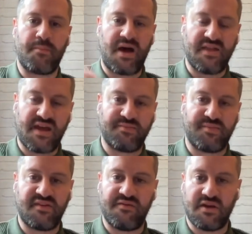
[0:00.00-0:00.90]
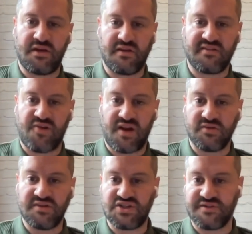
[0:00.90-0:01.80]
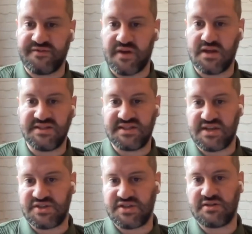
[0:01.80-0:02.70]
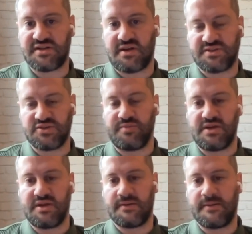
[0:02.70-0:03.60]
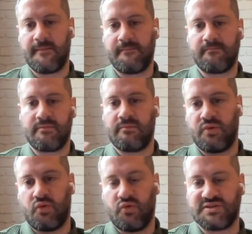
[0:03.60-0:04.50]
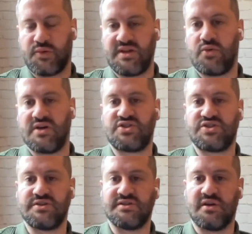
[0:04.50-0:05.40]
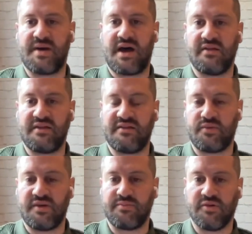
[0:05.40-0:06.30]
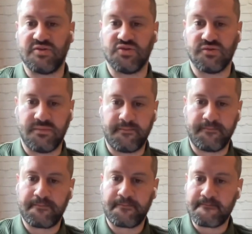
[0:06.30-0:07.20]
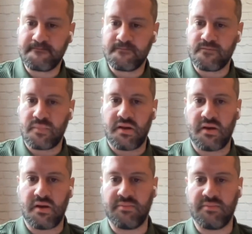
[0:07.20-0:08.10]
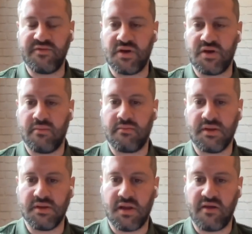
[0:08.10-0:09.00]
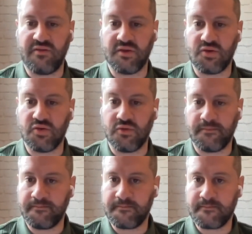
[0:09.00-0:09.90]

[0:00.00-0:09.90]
about that specific customer acquisition for early stage startups topic, but also any questions about this week's module if you come live on the call.